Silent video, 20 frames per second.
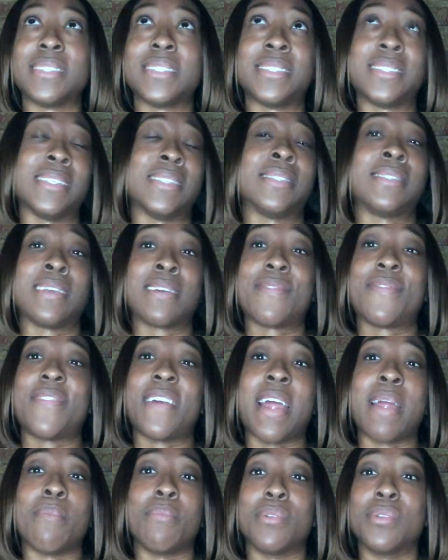cystic
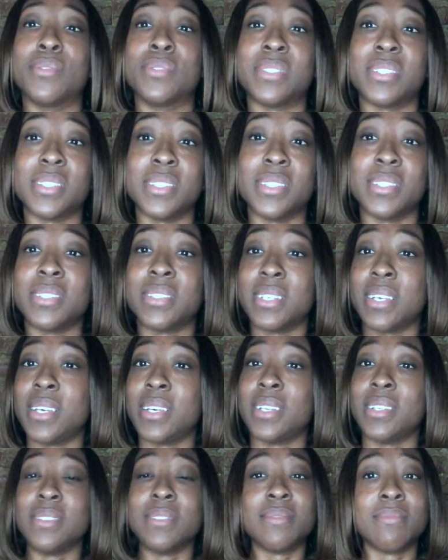fibrosis
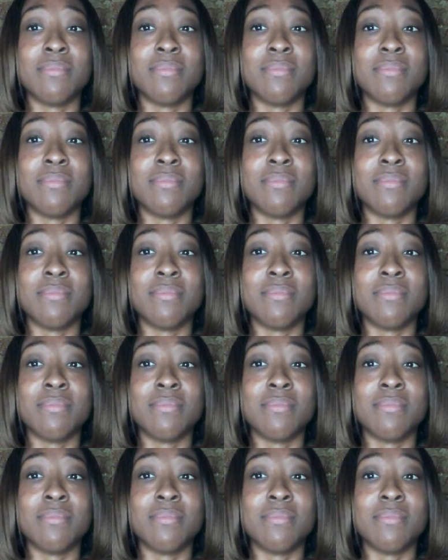and